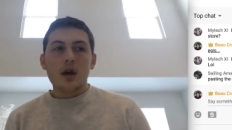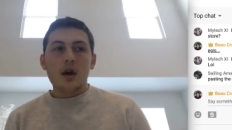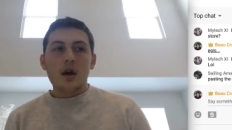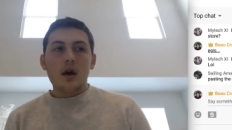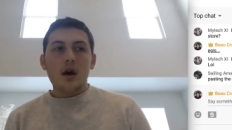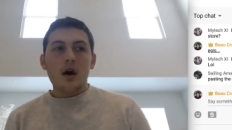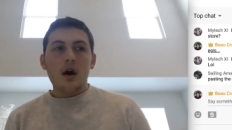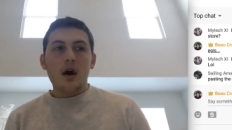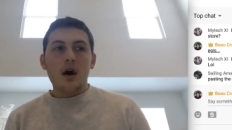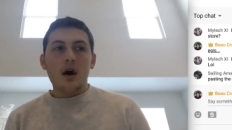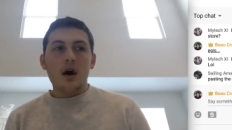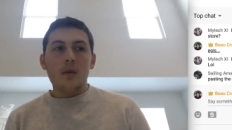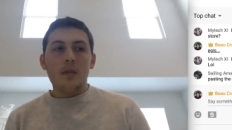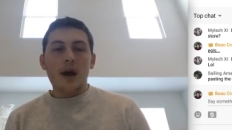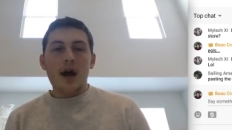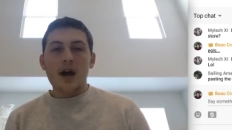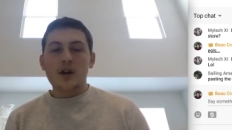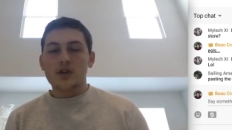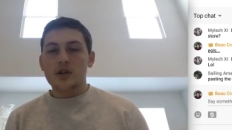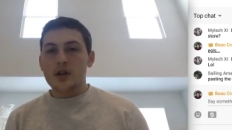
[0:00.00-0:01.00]
And
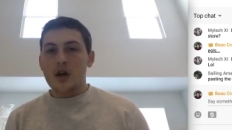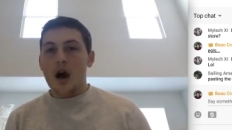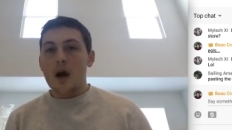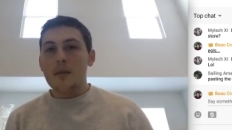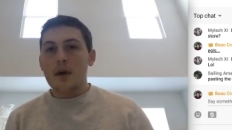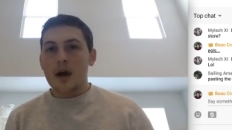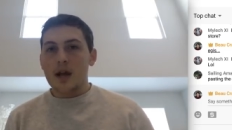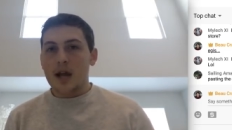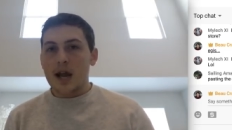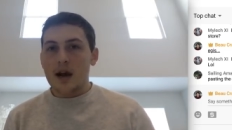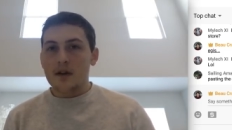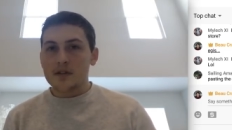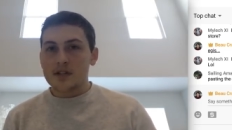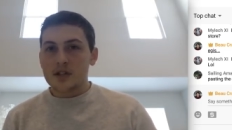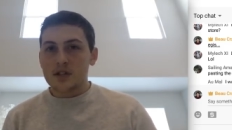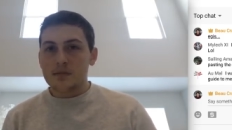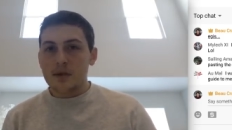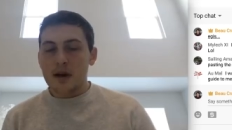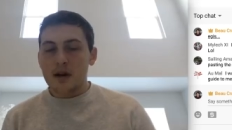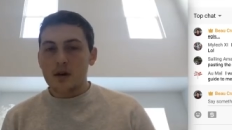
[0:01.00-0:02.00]
I actually got my account
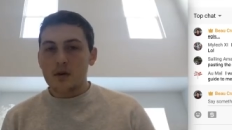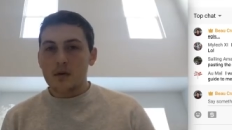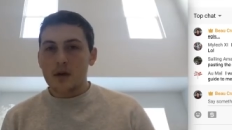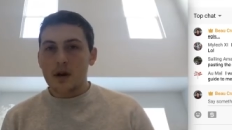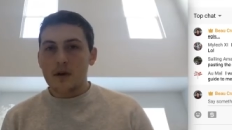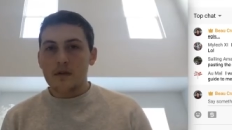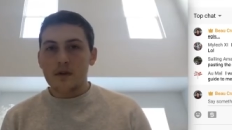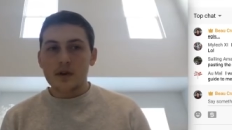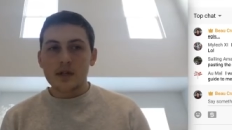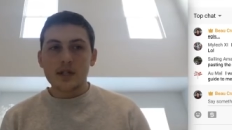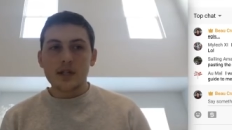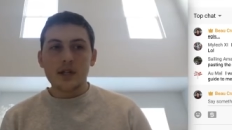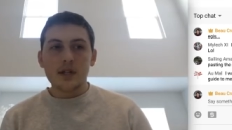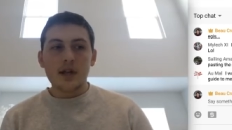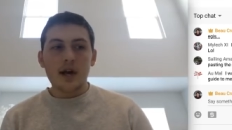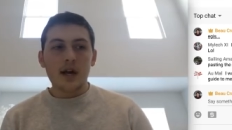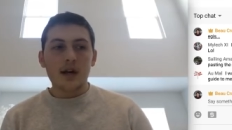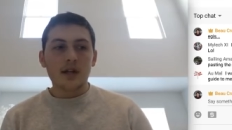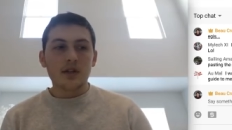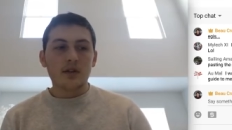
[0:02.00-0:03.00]
suspended when I first did
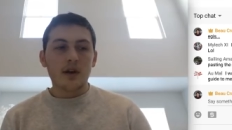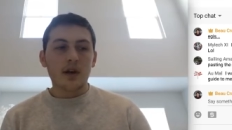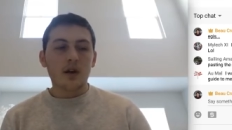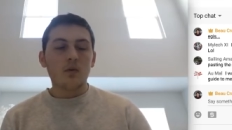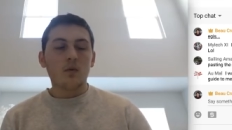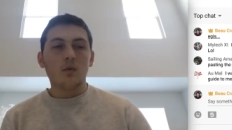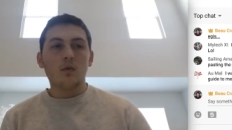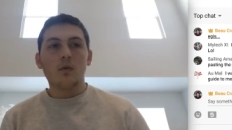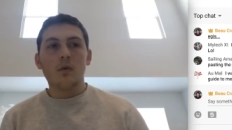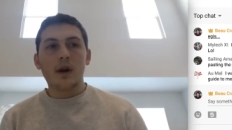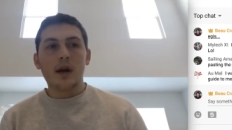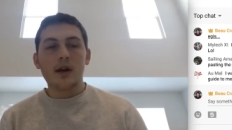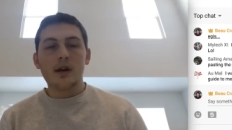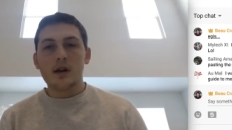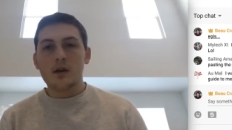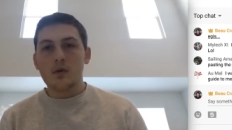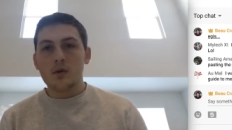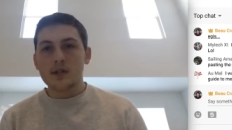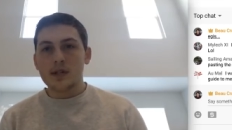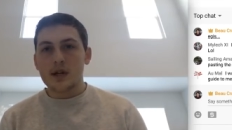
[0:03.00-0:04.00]
that, because like when
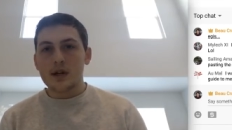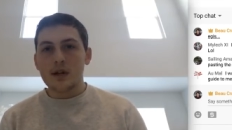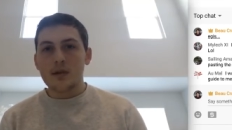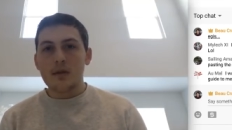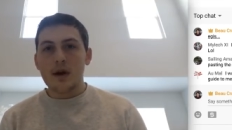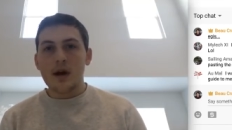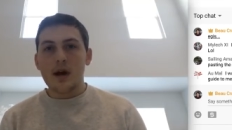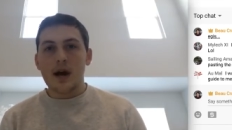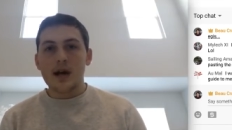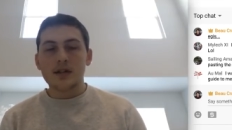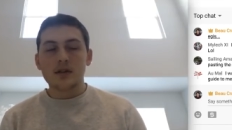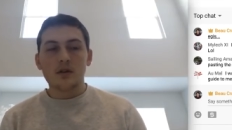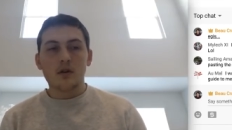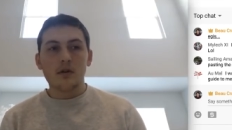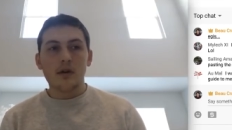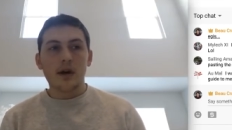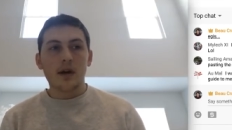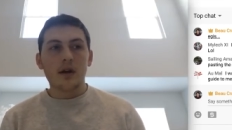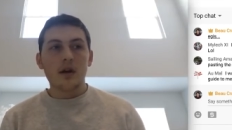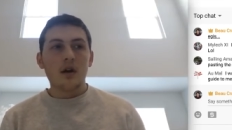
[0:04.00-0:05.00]
I was on eBay, I sold
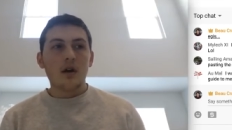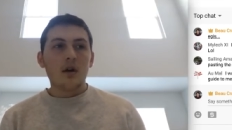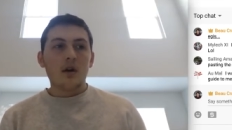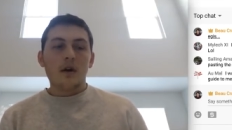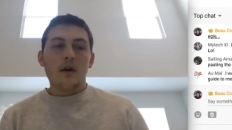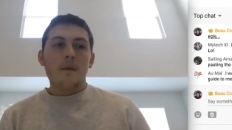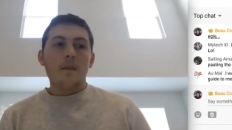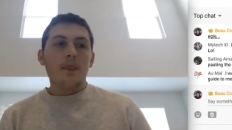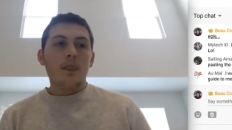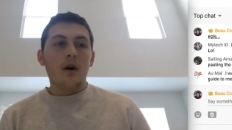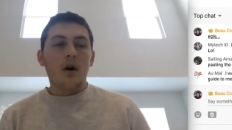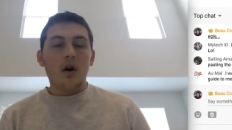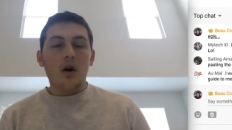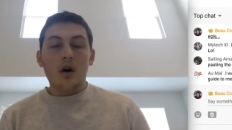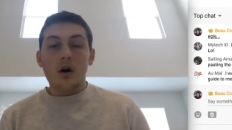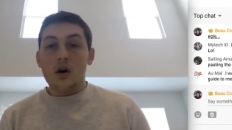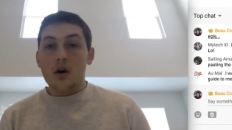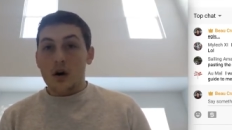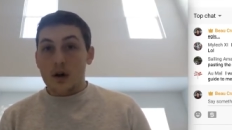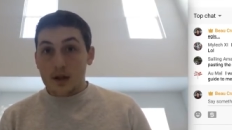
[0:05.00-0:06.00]
like
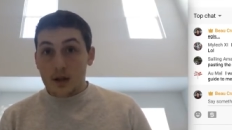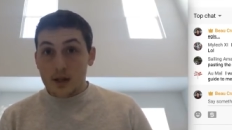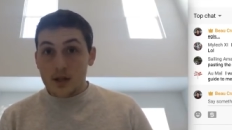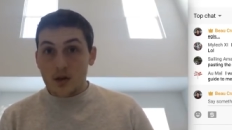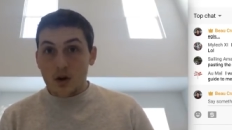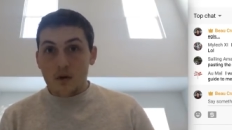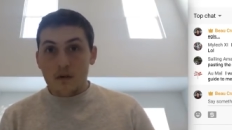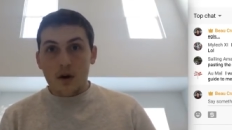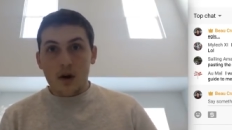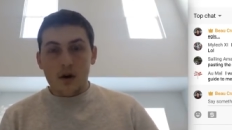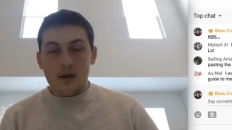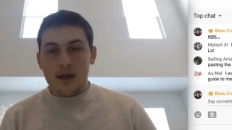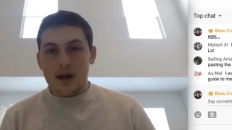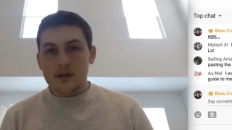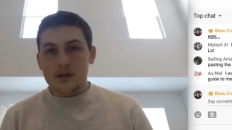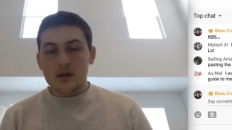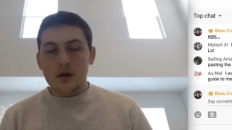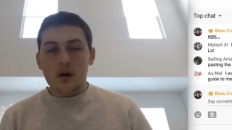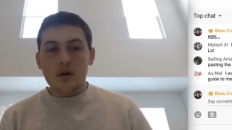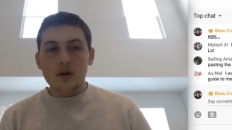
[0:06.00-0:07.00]
at least over
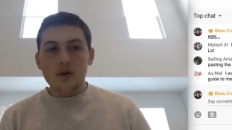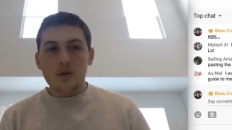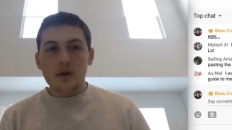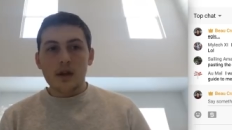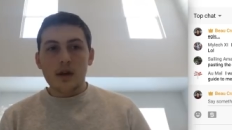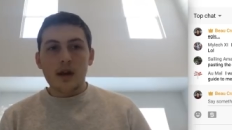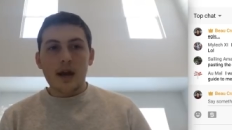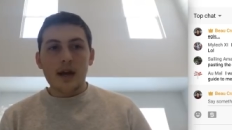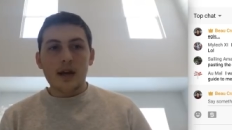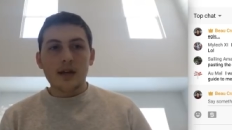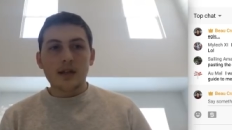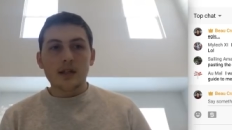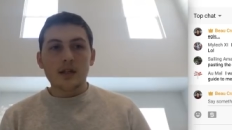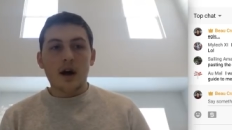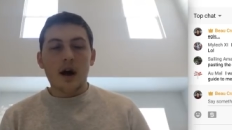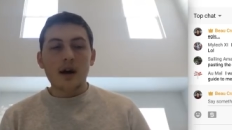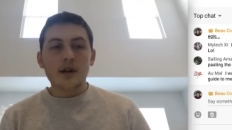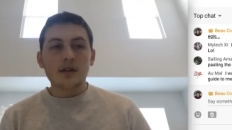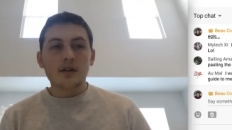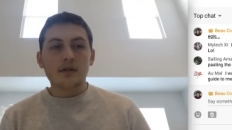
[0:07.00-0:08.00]
$100,000 worth of Nike
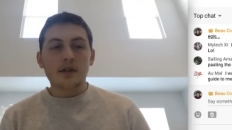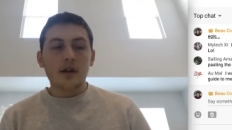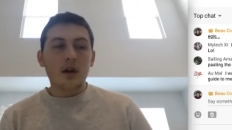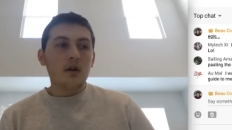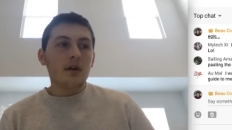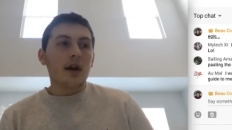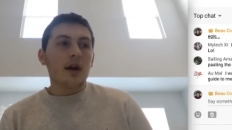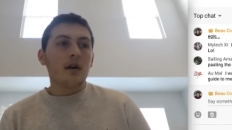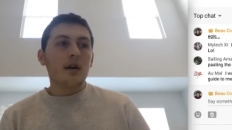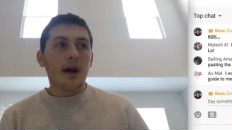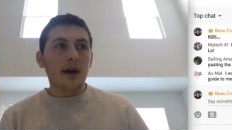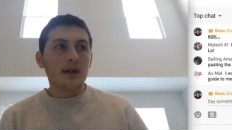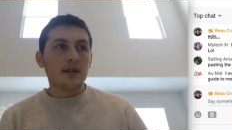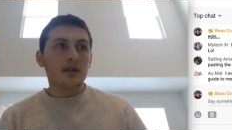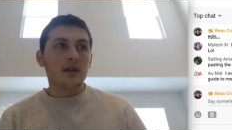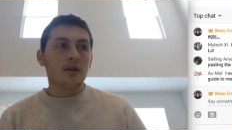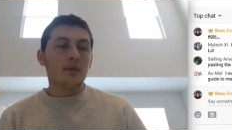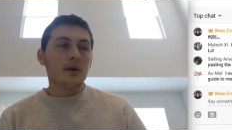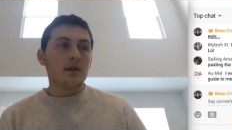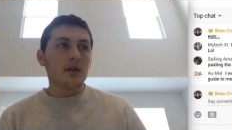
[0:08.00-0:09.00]
socks. I was like, okay, I can
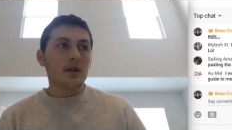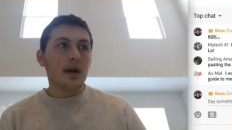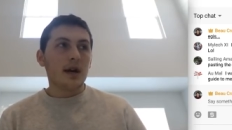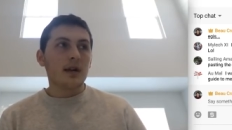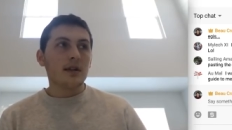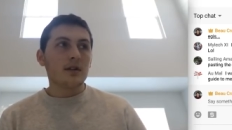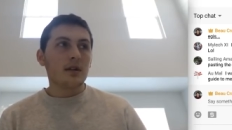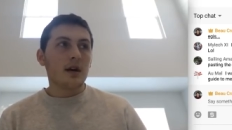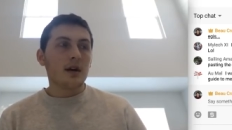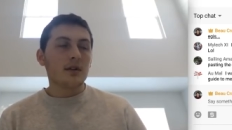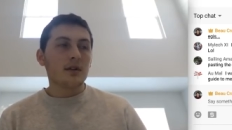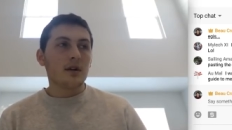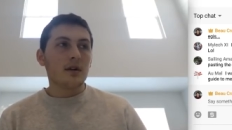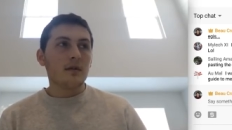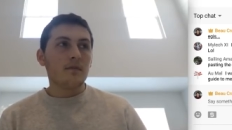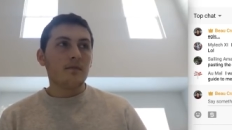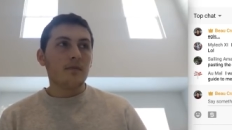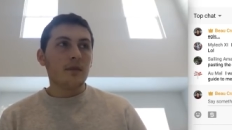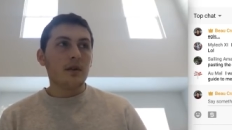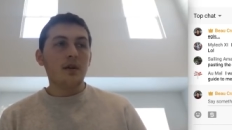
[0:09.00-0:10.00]
sell a bunch of Nike socks
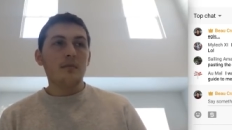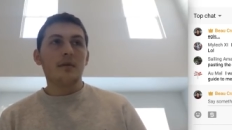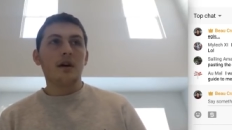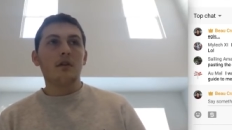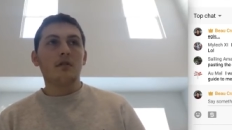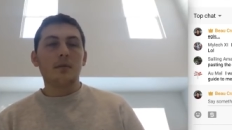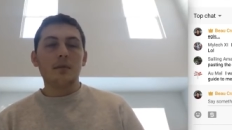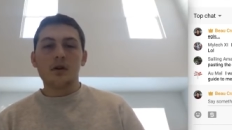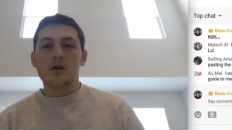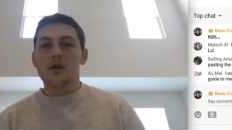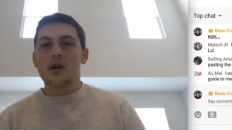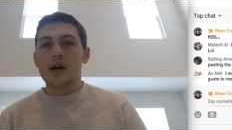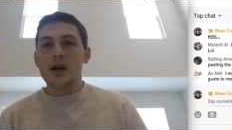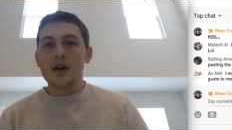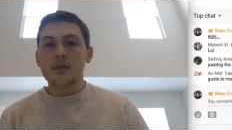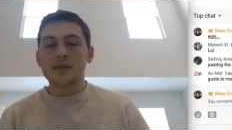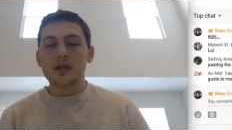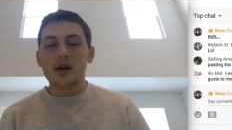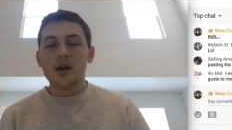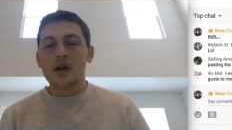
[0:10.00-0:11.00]
on eBay. Let me do it on
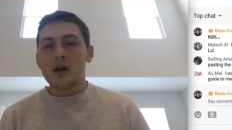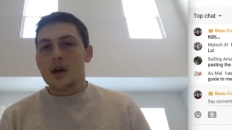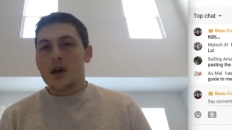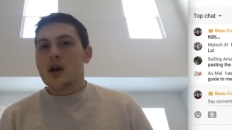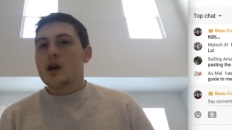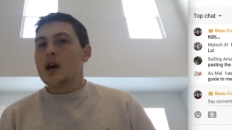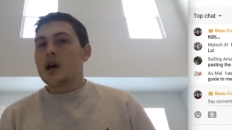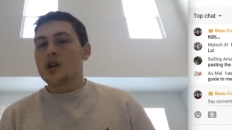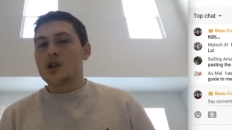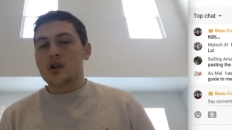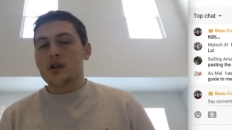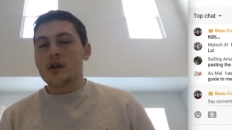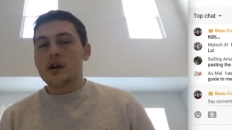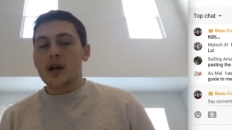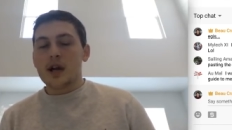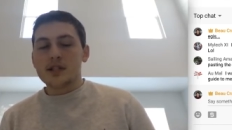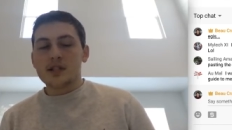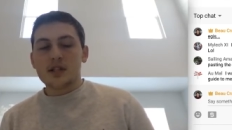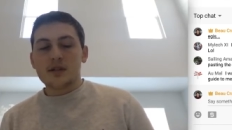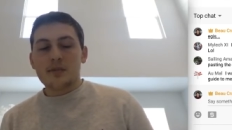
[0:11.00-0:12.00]
Amazon. And shortly
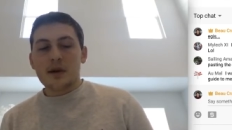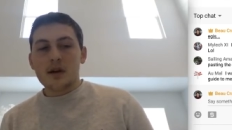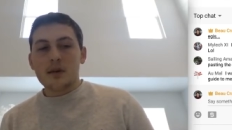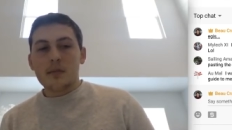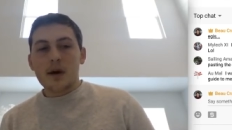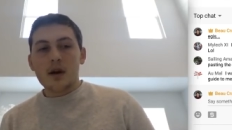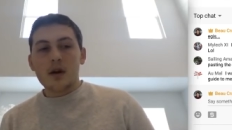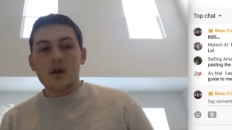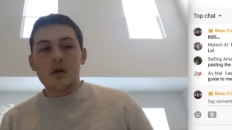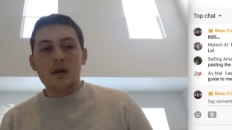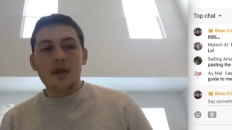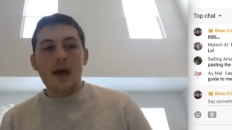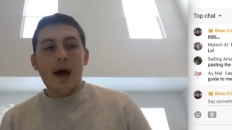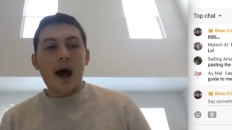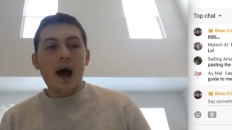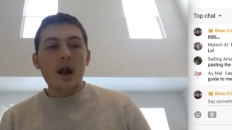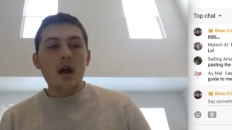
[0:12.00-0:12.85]
got suspended by doing that.